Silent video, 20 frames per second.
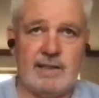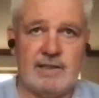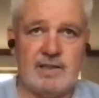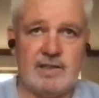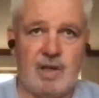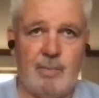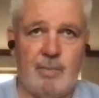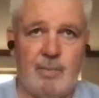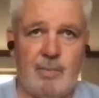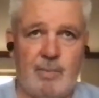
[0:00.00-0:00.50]
So
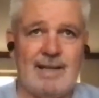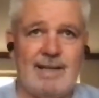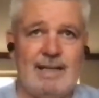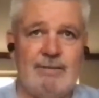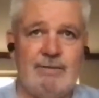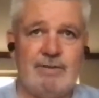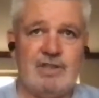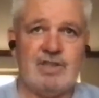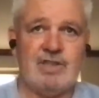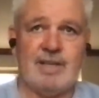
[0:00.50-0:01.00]
I made
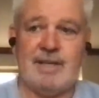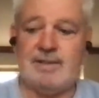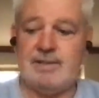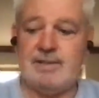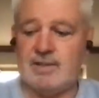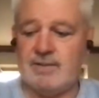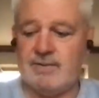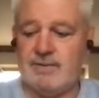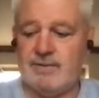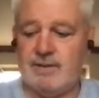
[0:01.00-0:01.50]
eleven
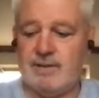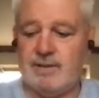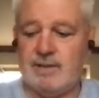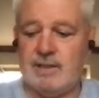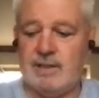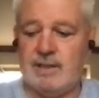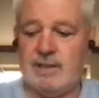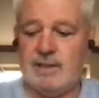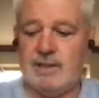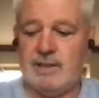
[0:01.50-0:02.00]
changes for
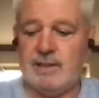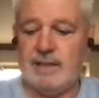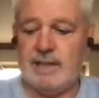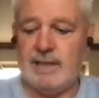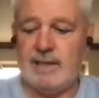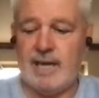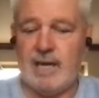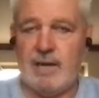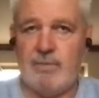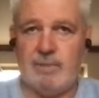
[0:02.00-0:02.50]
the Italy
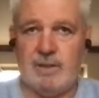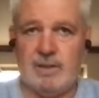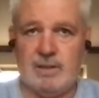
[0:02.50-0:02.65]
game.